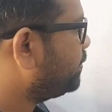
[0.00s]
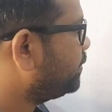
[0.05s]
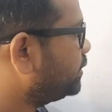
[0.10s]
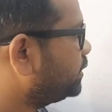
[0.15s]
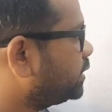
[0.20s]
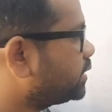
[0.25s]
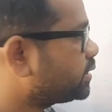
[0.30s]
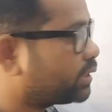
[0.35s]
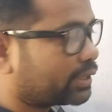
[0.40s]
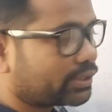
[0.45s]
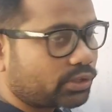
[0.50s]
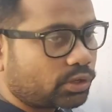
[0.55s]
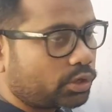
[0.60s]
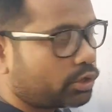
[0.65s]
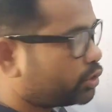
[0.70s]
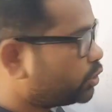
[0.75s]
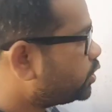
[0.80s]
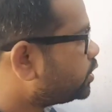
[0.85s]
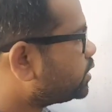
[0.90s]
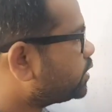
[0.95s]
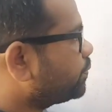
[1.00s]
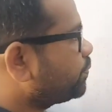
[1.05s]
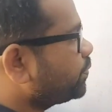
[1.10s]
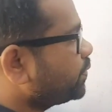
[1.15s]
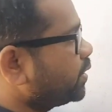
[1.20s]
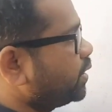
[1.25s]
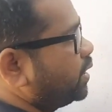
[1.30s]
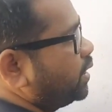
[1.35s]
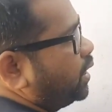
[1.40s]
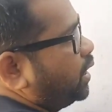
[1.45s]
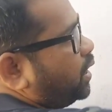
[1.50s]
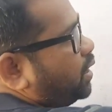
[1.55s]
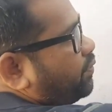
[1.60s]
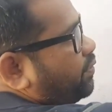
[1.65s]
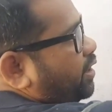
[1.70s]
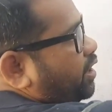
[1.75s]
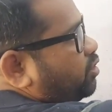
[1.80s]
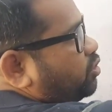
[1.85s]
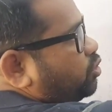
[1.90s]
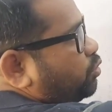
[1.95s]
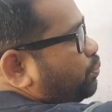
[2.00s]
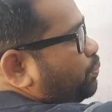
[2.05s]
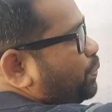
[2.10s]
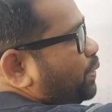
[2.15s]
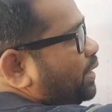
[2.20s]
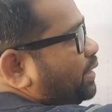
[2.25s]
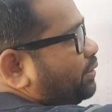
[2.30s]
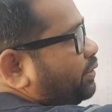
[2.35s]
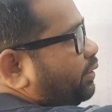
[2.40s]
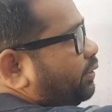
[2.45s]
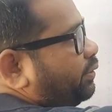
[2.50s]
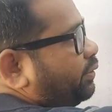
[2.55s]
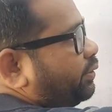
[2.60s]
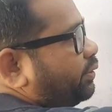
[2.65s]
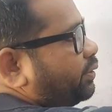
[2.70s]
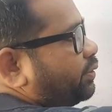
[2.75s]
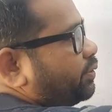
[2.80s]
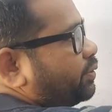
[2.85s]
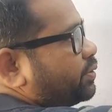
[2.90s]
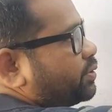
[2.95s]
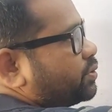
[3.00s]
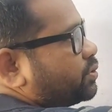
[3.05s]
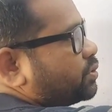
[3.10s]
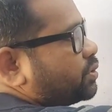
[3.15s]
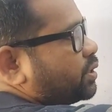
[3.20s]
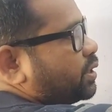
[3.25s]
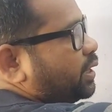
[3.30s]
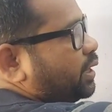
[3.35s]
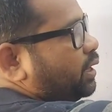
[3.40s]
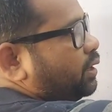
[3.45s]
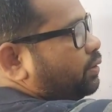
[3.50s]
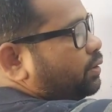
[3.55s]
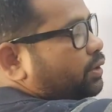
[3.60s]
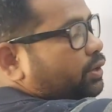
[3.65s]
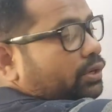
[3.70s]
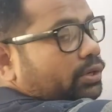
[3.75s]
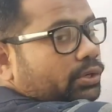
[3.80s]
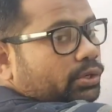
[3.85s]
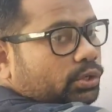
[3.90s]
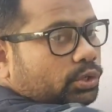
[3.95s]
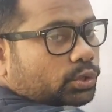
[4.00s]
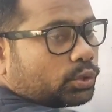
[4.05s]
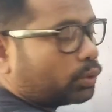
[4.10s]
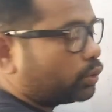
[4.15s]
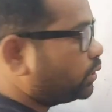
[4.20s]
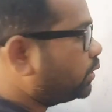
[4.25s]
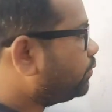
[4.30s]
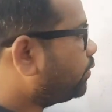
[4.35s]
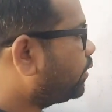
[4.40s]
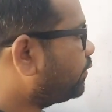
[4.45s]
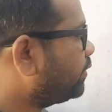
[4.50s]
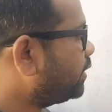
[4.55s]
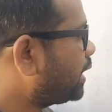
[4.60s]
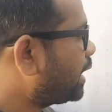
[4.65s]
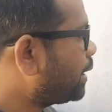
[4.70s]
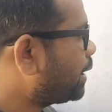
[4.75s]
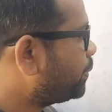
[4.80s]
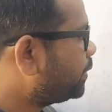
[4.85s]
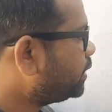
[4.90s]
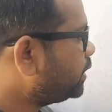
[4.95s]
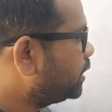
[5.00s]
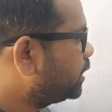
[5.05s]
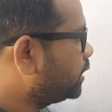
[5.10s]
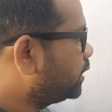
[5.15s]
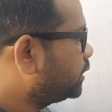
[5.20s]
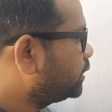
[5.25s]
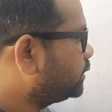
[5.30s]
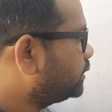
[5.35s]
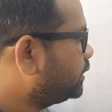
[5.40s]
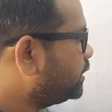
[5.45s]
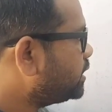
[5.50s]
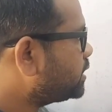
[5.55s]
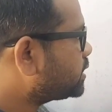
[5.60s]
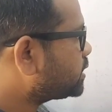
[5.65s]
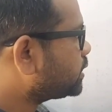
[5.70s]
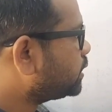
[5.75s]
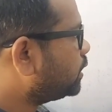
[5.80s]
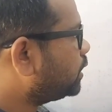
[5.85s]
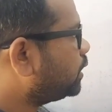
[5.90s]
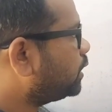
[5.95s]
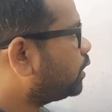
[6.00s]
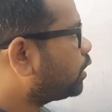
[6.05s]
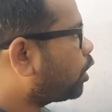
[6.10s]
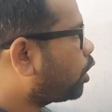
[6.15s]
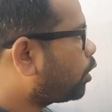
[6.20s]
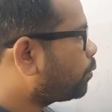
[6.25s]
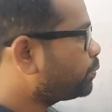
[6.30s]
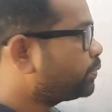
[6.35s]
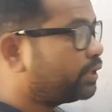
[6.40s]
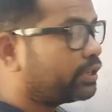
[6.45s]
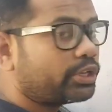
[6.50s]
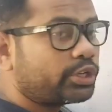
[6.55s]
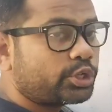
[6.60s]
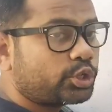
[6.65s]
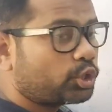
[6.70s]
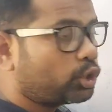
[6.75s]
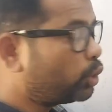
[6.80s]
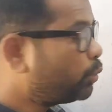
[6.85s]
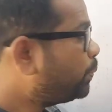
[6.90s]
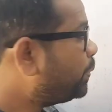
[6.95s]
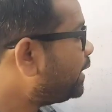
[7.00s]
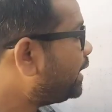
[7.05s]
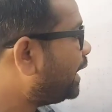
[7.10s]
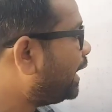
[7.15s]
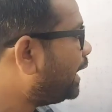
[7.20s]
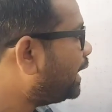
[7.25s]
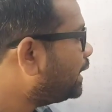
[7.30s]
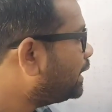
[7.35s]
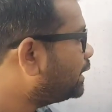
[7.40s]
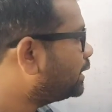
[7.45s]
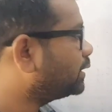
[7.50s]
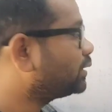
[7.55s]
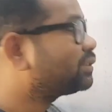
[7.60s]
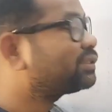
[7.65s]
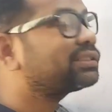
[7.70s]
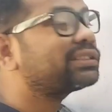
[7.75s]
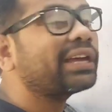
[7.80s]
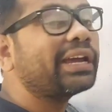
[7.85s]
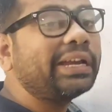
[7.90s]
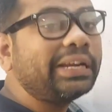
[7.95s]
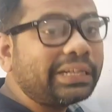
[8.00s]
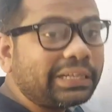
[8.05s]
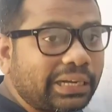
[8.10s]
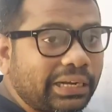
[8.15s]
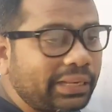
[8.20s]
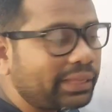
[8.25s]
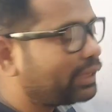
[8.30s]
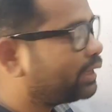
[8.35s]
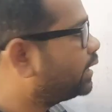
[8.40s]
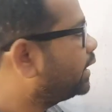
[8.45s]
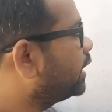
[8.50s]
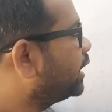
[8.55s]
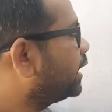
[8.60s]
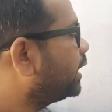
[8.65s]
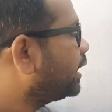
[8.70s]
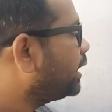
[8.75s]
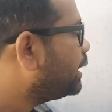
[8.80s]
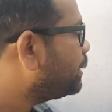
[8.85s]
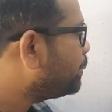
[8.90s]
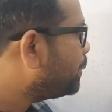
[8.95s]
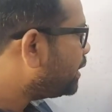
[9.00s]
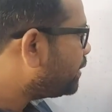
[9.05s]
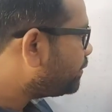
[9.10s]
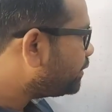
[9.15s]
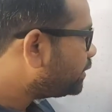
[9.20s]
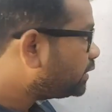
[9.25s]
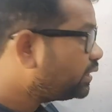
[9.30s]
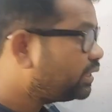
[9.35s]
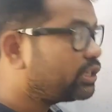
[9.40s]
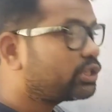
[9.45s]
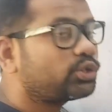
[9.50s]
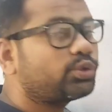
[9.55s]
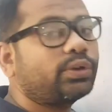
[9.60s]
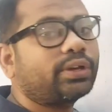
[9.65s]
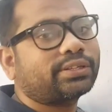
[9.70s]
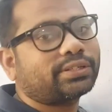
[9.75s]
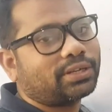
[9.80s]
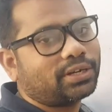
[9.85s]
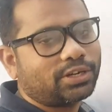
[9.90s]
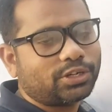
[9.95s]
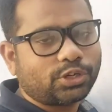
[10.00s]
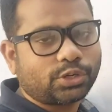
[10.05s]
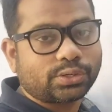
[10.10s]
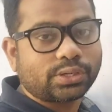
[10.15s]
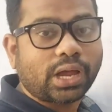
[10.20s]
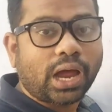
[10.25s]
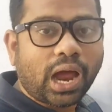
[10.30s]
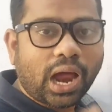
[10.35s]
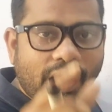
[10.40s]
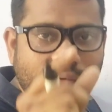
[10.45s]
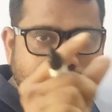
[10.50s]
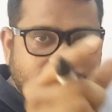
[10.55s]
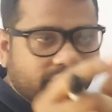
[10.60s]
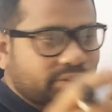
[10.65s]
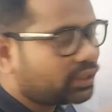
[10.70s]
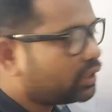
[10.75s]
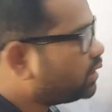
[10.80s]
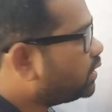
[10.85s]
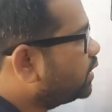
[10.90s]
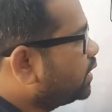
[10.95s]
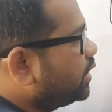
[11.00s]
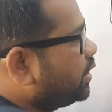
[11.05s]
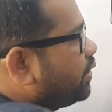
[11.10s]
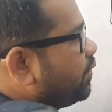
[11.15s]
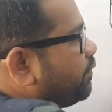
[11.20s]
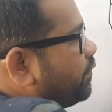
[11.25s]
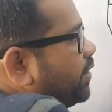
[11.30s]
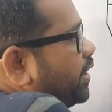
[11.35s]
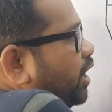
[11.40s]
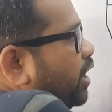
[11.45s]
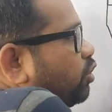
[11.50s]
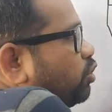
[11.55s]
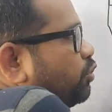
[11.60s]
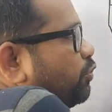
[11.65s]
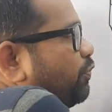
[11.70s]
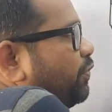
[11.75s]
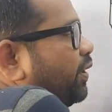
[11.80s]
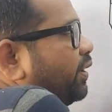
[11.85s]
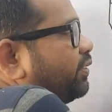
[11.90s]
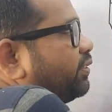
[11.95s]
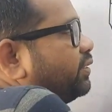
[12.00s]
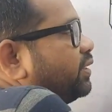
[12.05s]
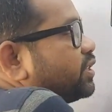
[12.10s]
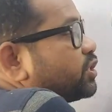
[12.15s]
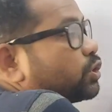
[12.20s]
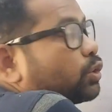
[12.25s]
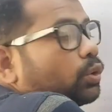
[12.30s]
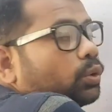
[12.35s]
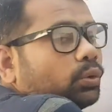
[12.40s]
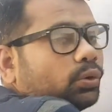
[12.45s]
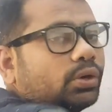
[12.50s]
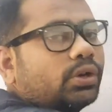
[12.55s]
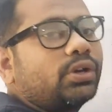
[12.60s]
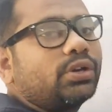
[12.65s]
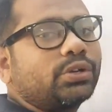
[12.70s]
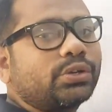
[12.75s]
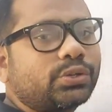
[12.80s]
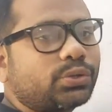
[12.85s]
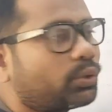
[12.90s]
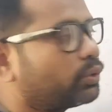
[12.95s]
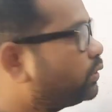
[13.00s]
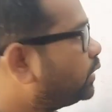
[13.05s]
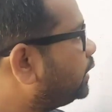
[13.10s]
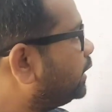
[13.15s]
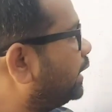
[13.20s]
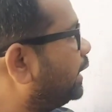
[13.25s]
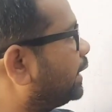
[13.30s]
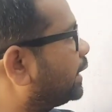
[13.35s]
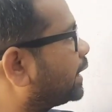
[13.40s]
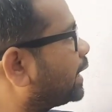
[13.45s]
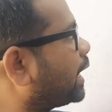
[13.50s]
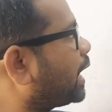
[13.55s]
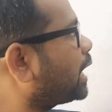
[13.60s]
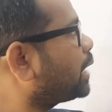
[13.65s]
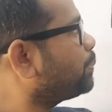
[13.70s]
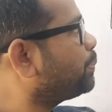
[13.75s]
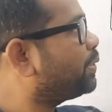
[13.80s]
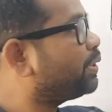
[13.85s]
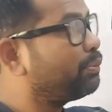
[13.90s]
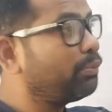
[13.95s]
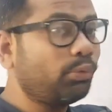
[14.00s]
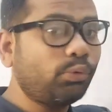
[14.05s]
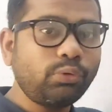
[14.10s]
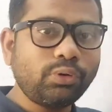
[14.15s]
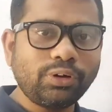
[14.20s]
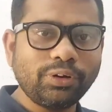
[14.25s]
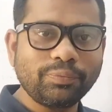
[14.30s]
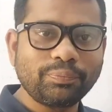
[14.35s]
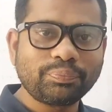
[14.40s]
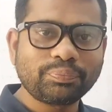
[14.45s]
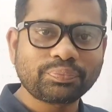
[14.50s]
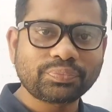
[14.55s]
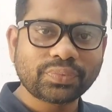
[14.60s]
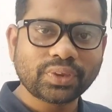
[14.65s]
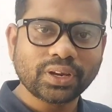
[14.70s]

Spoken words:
between these external jaws, and we have to bring this scale so that what will happen, this object should be held tightly in between these two external jaws. After that, we have to fix this screw so that it can't be moved,